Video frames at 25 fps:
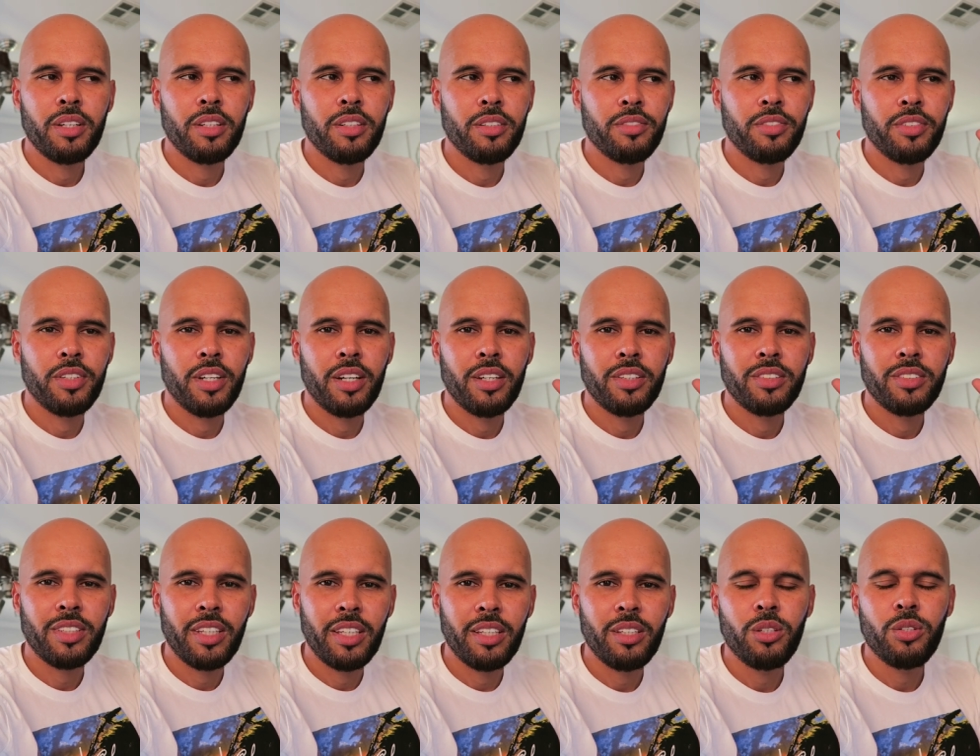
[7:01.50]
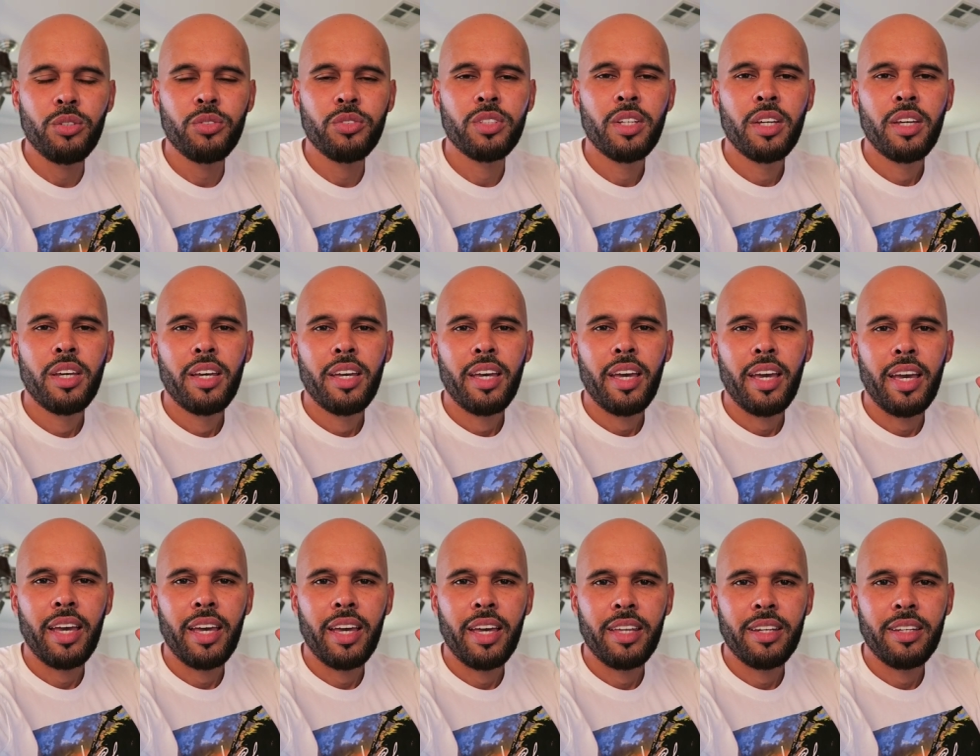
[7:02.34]
of uh, skills
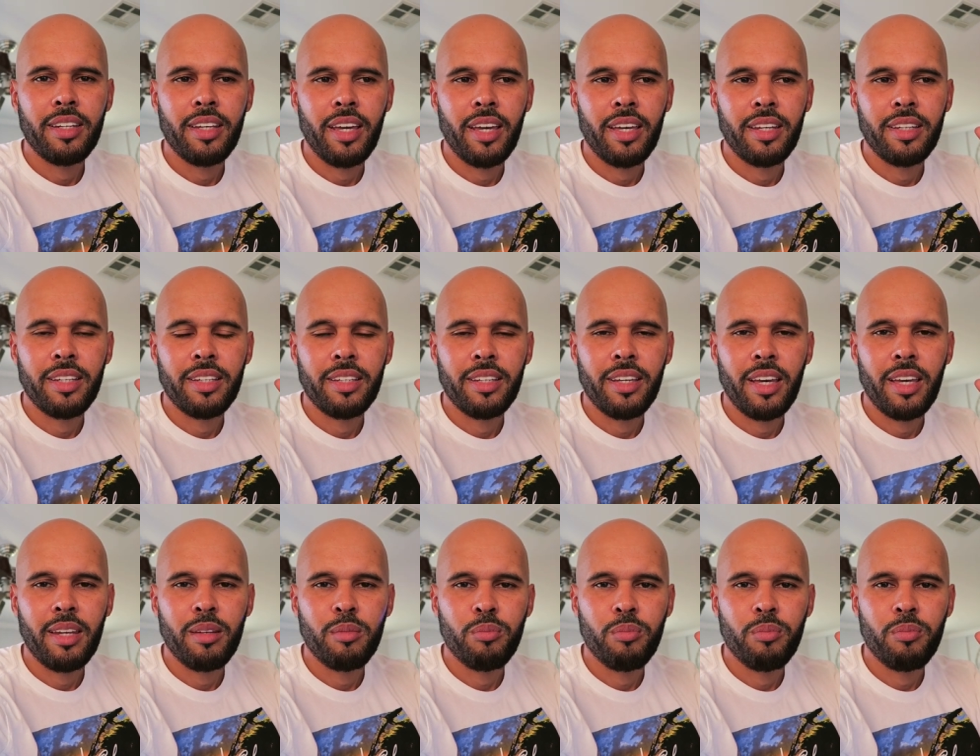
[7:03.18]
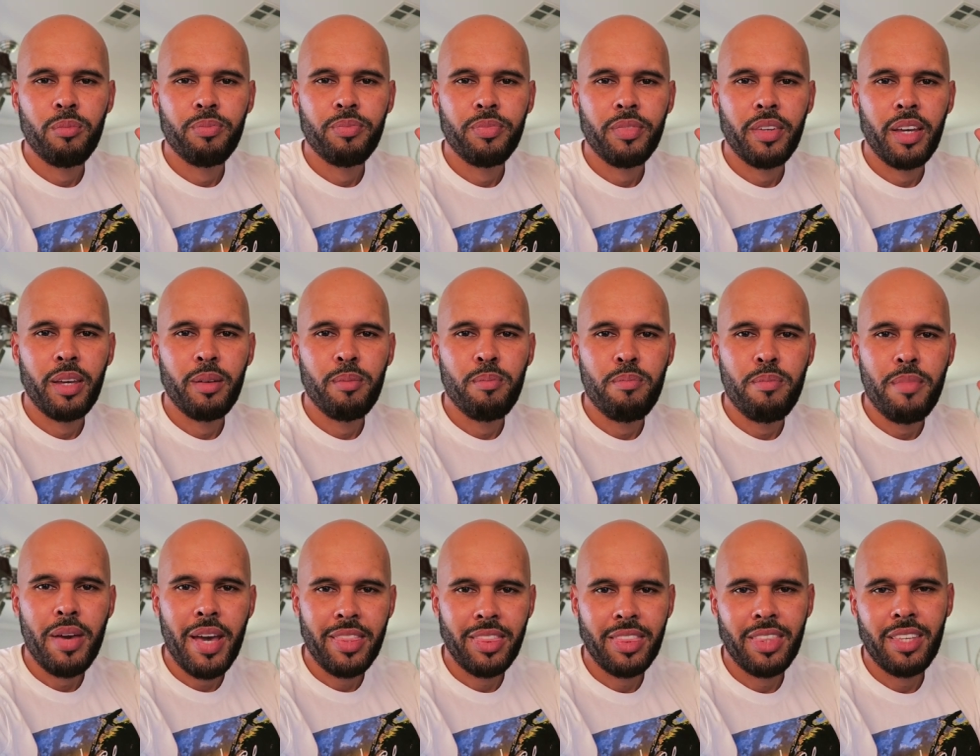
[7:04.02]
and, and, and, and
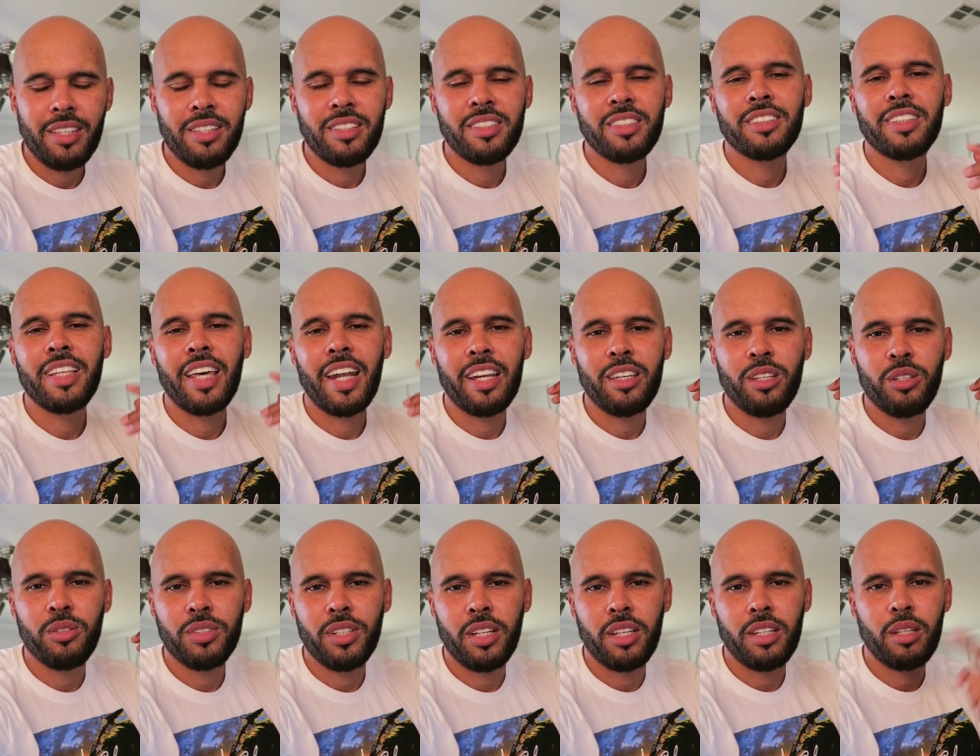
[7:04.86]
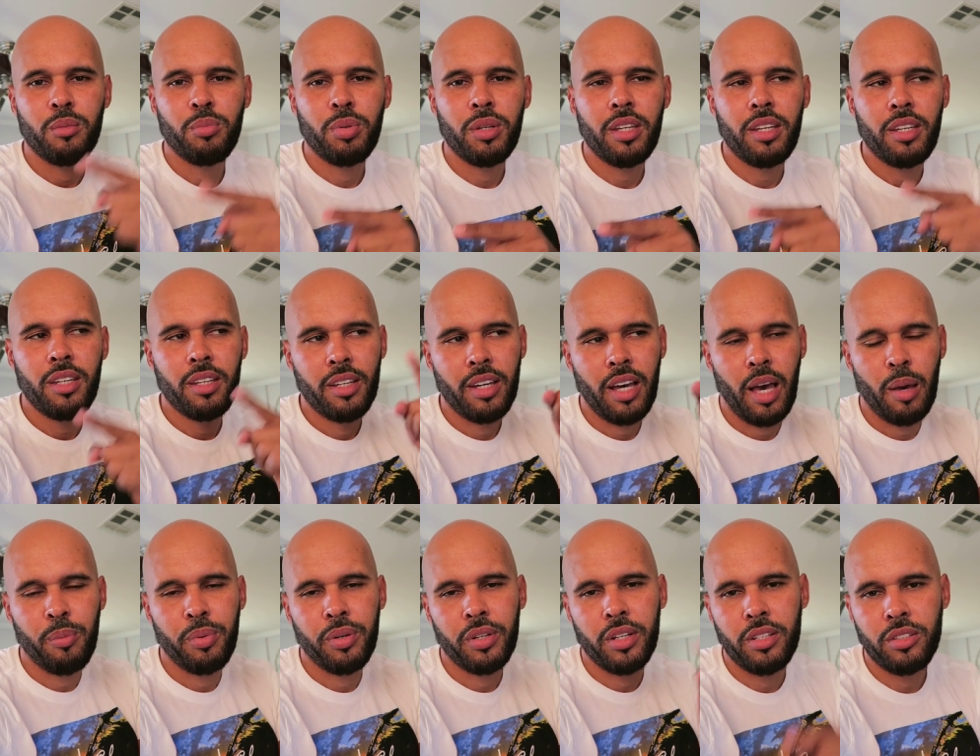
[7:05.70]
methods that I use at ADP,
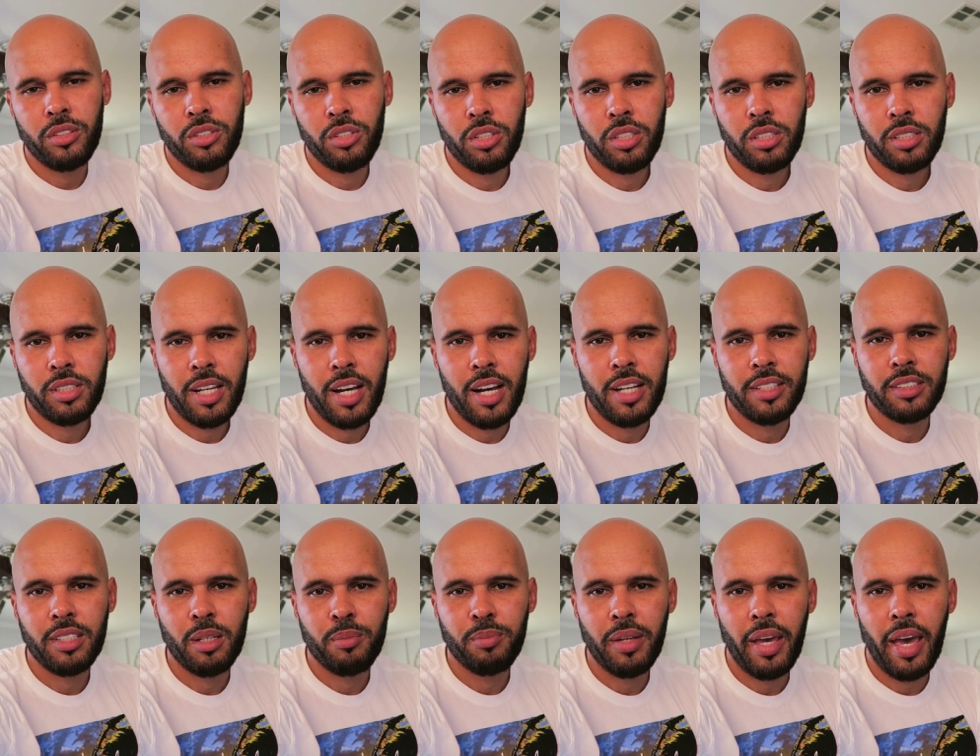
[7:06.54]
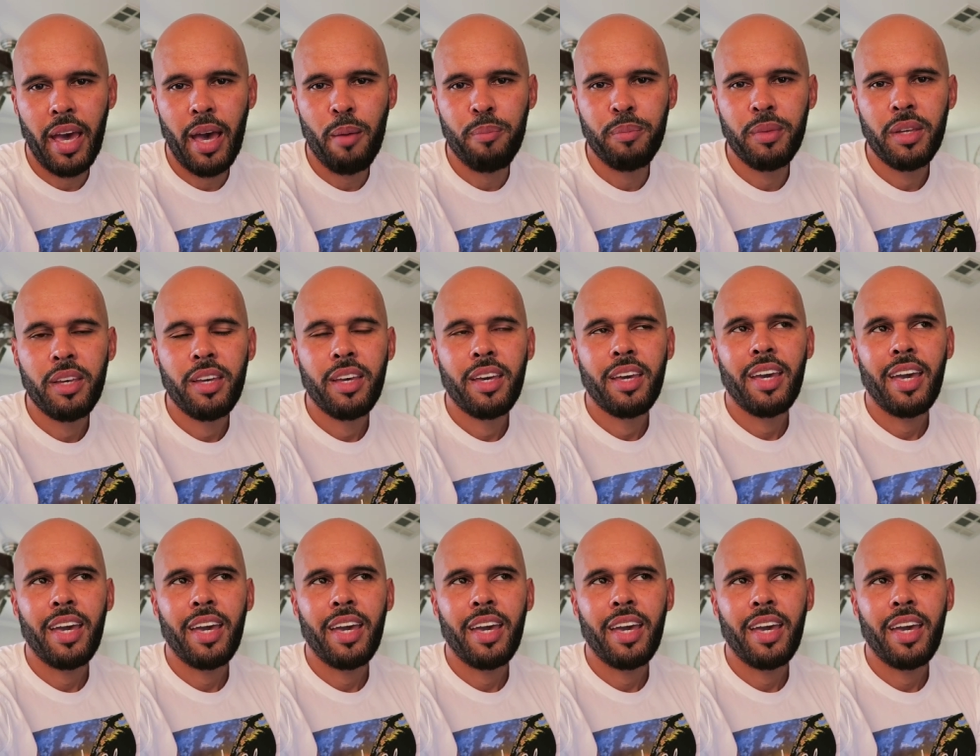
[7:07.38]
I put into this concept app.